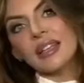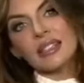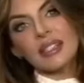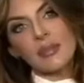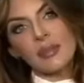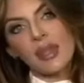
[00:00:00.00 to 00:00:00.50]

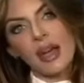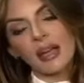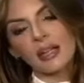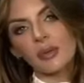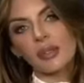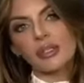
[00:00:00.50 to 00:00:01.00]
some of that,
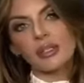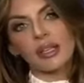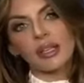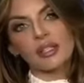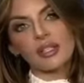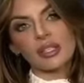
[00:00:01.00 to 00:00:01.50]
and it will
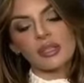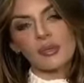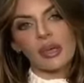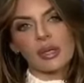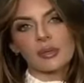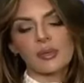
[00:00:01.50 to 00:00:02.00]
delay you just a
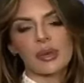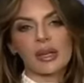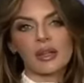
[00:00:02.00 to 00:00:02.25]
bit. But